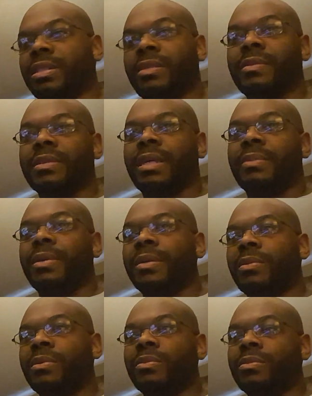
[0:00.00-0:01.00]
It's almost like
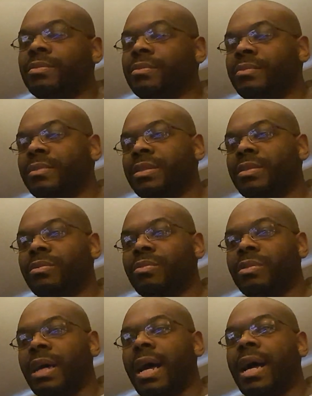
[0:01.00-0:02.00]
people who
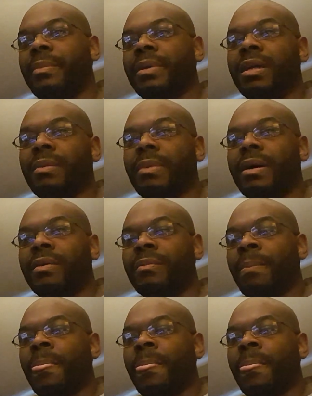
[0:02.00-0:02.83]
comment about